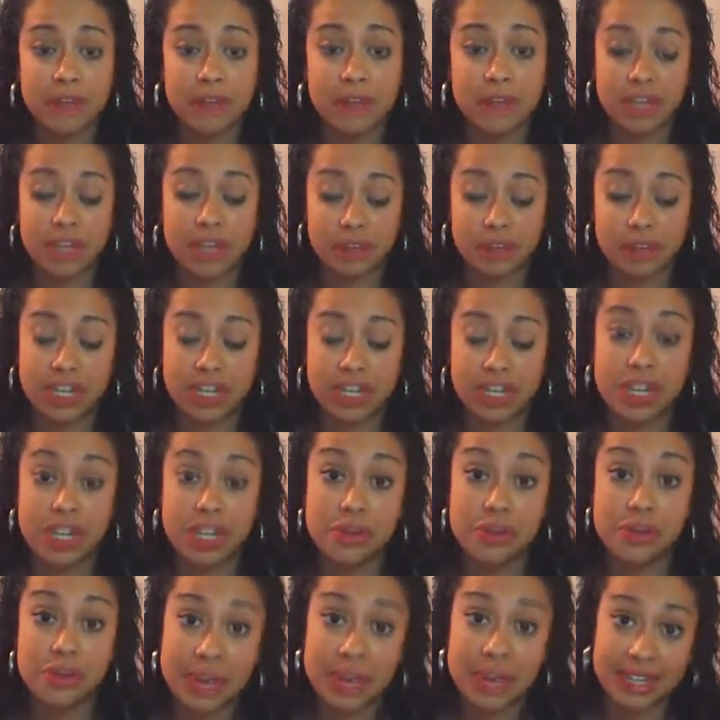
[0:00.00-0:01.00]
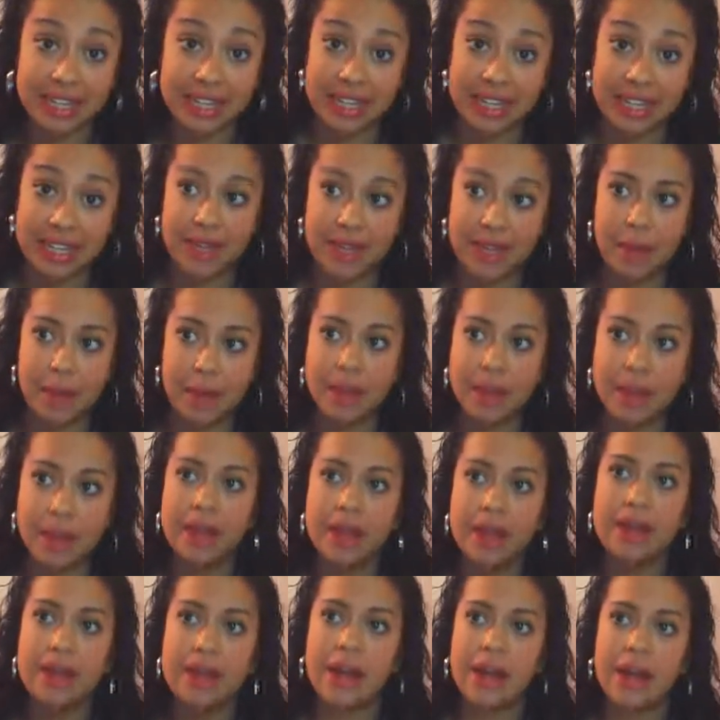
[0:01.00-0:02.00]
my videos and you guys gave up,
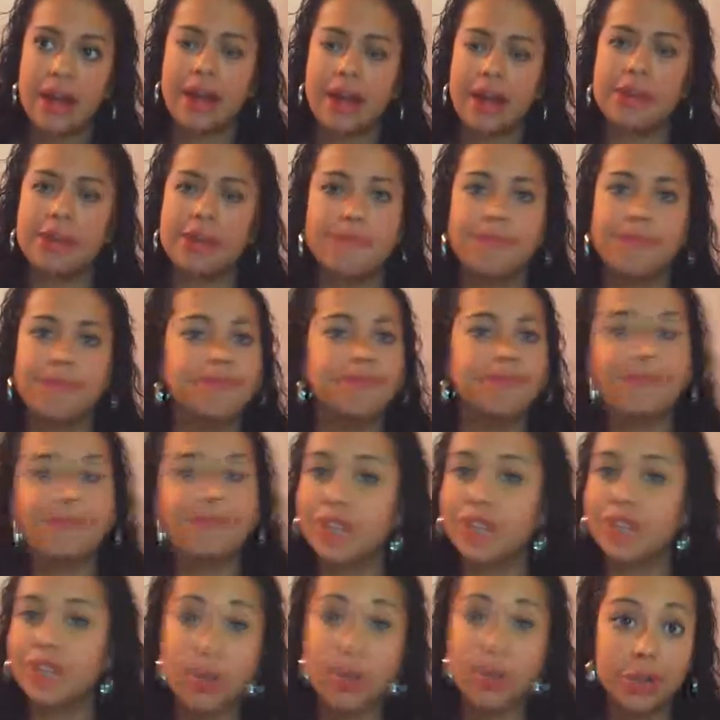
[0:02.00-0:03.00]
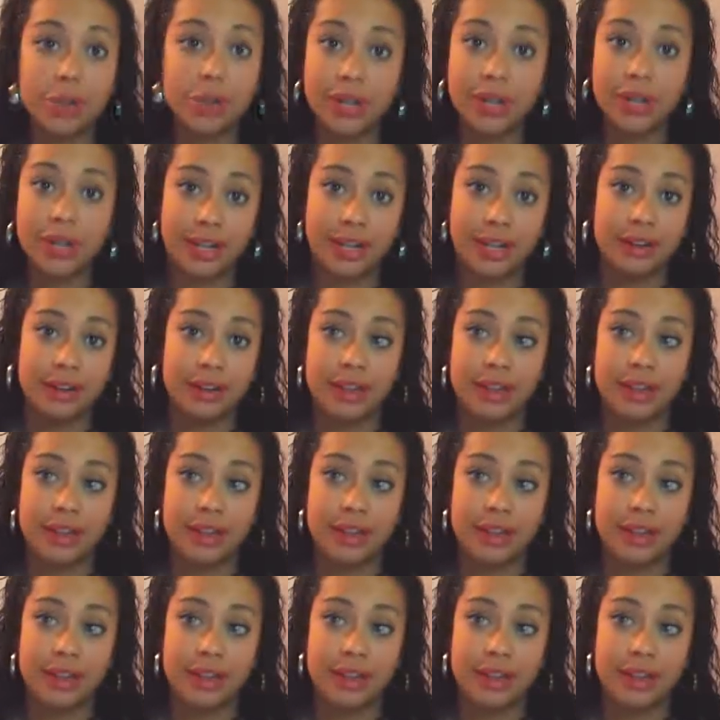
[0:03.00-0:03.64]
don't worry.